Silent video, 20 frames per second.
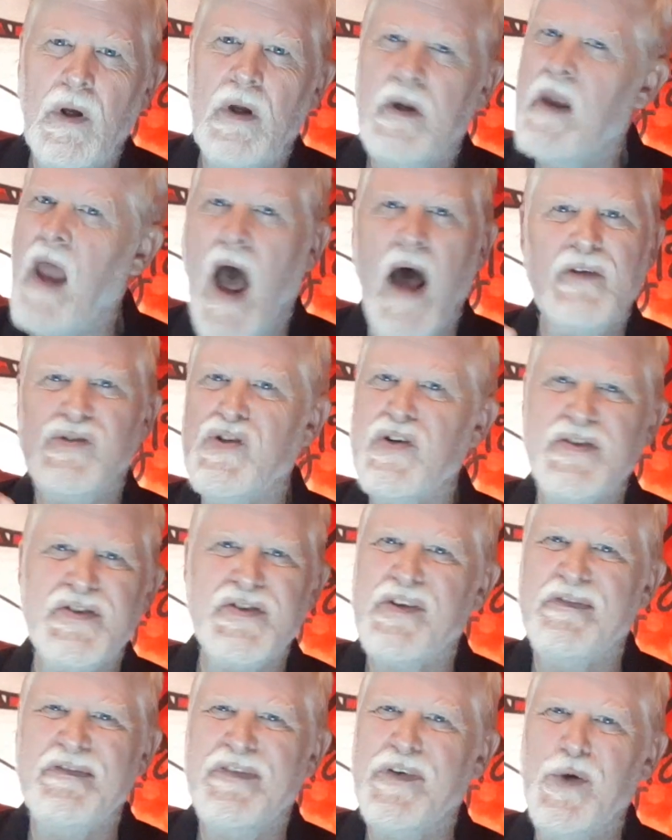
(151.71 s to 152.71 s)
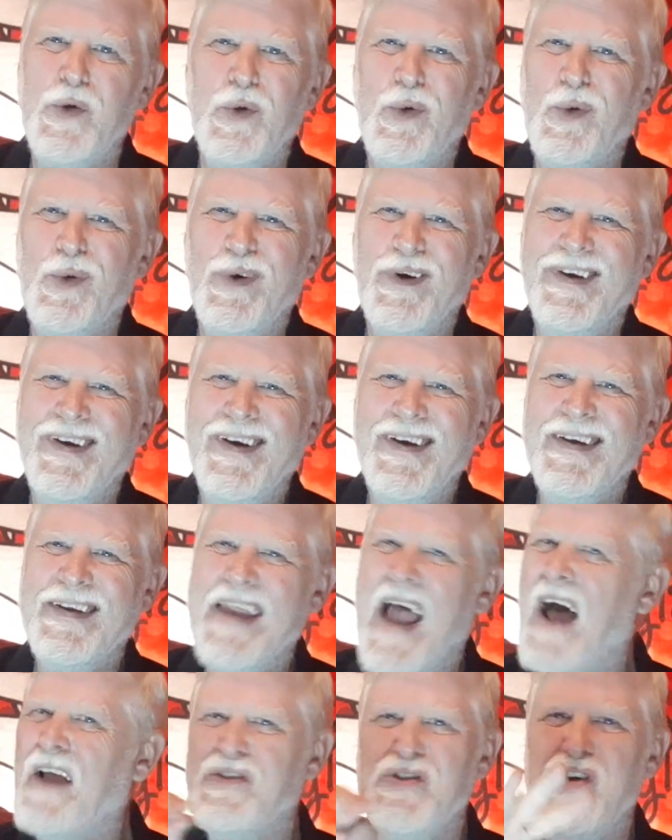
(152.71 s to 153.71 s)
not just a few,
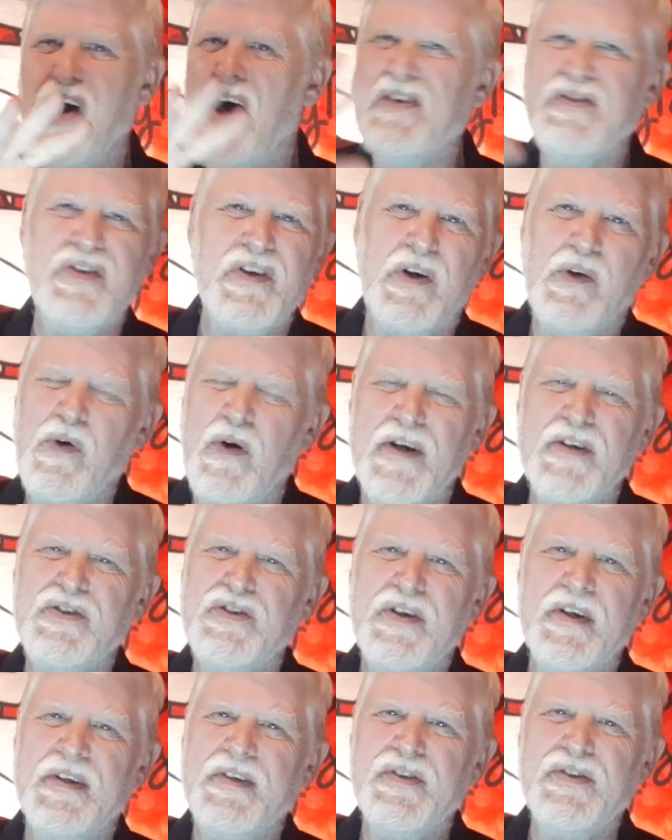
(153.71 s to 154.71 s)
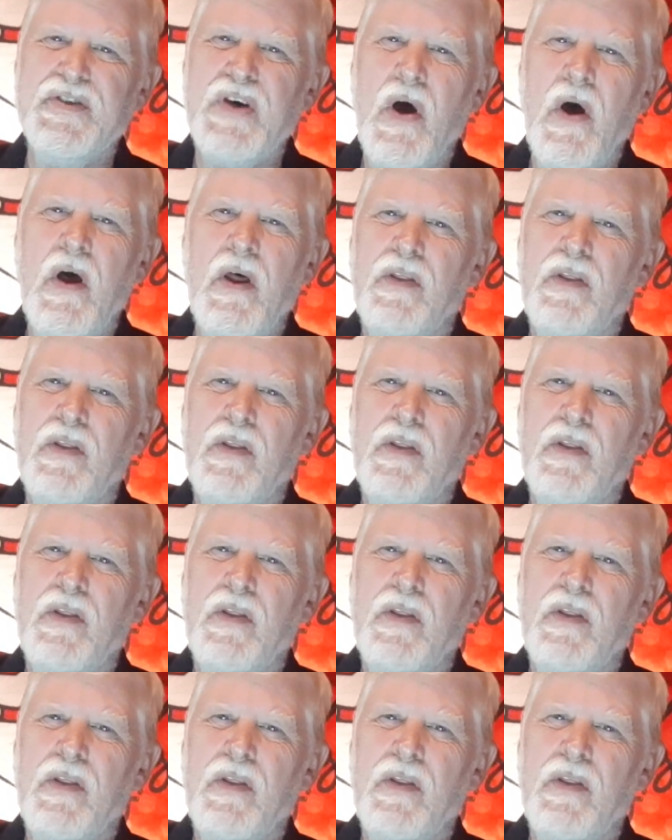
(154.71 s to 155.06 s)
not just the Christians.